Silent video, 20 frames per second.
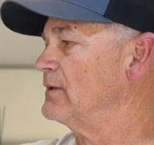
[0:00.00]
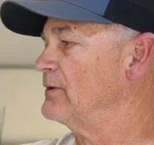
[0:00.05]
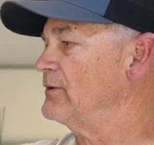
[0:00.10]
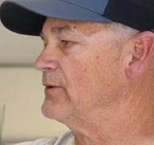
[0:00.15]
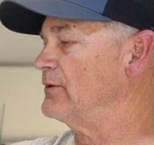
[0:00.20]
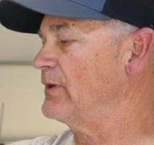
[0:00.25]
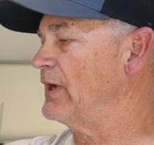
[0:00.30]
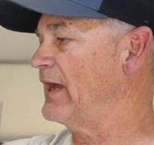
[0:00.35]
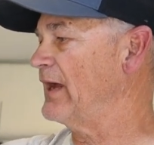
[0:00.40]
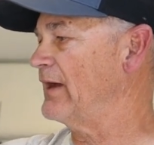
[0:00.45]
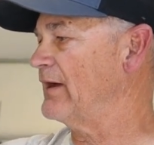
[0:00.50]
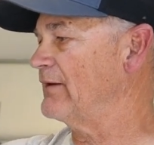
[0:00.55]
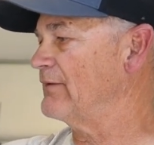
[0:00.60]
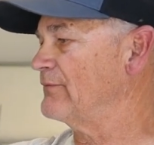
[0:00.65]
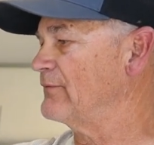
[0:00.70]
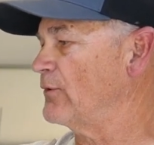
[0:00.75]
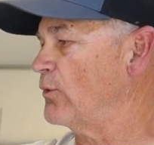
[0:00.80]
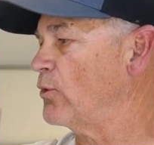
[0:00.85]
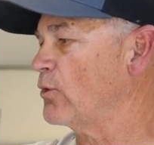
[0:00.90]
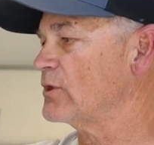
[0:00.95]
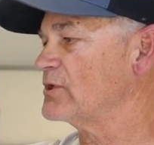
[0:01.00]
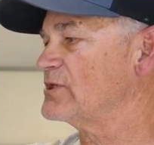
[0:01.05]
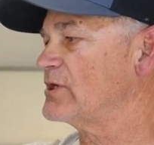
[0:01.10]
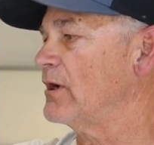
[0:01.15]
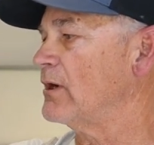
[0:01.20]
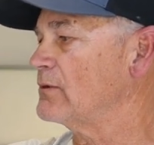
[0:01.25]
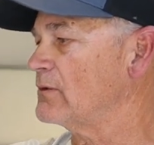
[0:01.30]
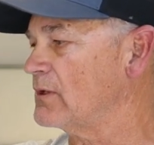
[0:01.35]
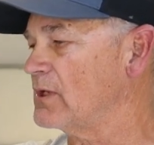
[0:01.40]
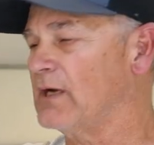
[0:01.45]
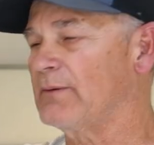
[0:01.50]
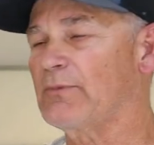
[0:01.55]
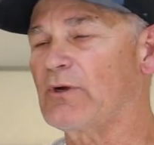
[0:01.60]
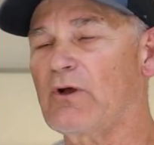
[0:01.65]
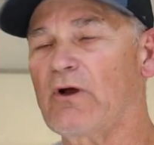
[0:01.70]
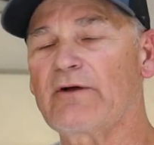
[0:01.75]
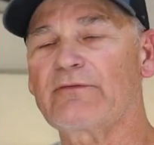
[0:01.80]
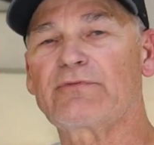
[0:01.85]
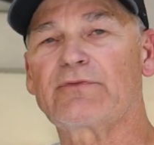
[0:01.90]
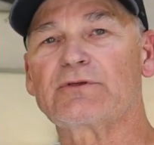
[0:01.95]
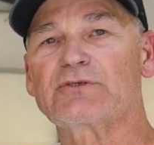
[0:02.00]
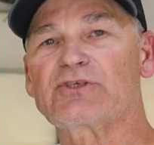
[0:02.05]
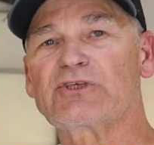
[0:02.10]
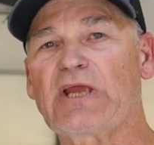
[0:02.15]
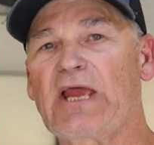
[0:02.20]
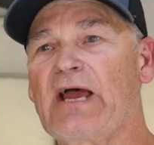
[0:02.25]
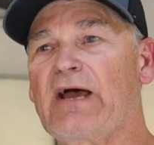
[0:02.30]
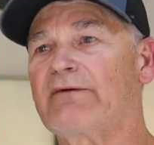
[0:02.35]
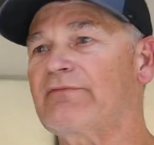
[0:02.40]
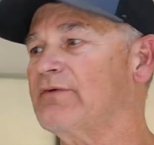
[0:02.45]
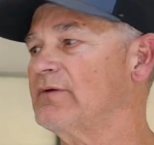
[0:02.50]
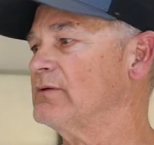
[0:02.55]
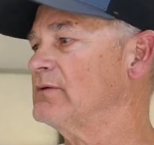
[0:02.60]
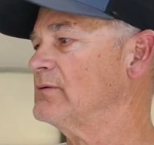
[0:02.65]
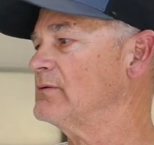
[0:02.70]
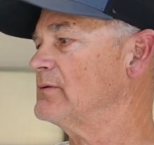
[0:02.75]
You have the horse collar coming off the shaft.